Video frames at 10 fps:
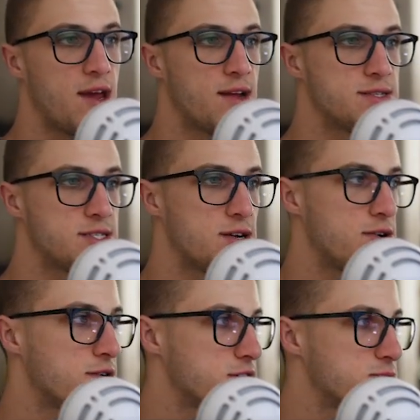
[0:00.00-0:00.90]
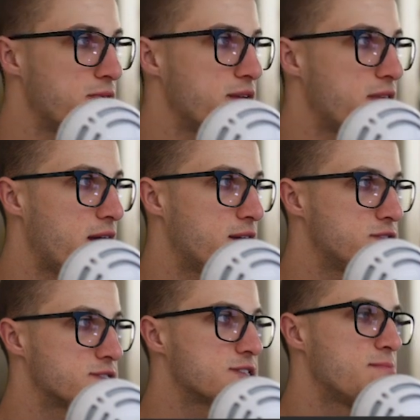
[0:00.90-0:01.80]
And so I'll explain that in
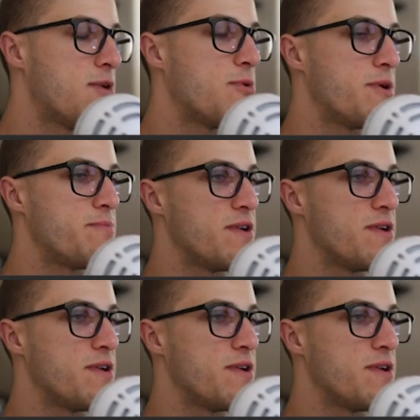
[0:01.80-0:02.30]
just a moment.